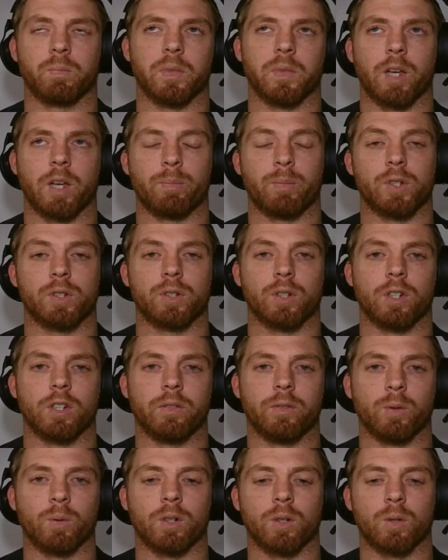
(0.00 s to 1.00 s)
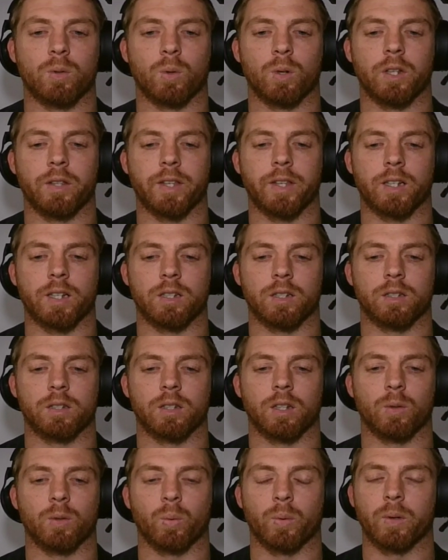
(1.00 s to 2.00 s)
episode, if you want to call it that, just
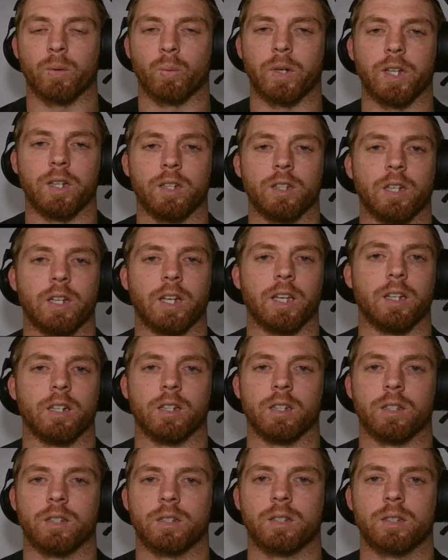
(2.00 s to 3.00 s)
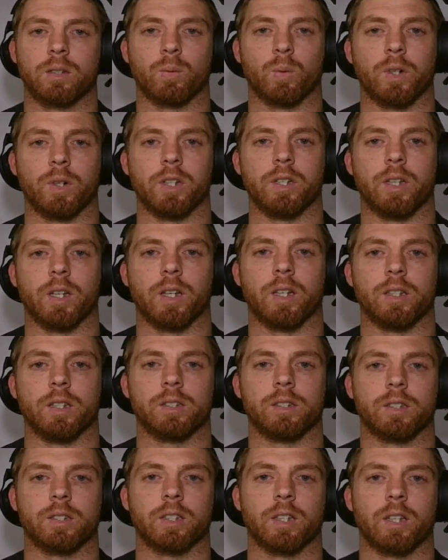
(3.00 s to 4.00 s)
so where you get it, what it does,